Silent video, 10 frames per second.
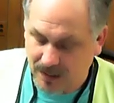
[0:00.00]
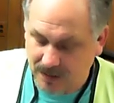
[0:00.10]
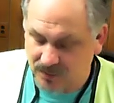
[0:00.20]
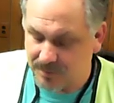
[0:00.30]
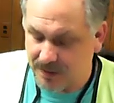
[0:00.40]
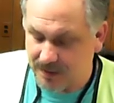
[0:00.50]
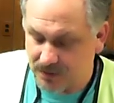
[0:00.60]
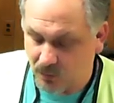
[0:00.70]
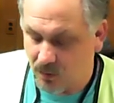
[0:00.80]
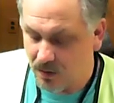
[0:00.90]
or
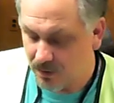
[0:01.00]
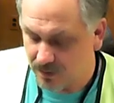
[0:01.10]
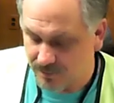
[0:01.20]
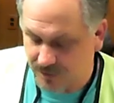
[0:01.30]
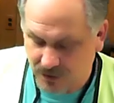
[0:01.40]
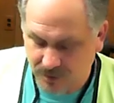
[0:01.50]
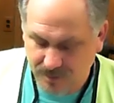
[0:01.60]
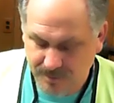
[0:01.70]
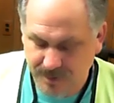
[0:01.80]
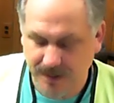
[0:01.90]
estimated the worth of a
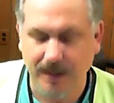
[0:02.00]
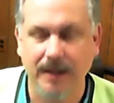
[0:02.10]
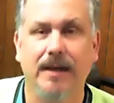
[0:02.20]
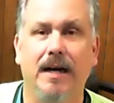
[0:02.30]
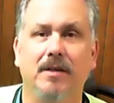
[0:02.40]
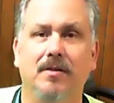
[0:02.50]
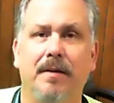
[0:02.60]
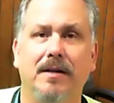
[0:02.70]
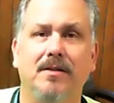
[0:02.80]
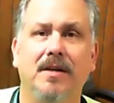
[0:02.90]
human being as
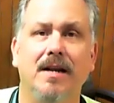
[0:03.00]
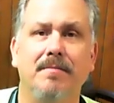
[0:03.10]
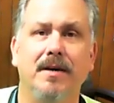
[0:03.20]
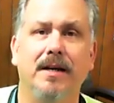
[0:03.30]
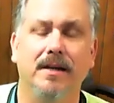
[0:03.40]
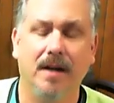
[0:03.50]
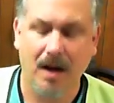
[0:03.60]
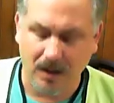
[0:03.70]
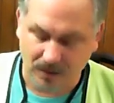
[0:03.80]
about $10 million.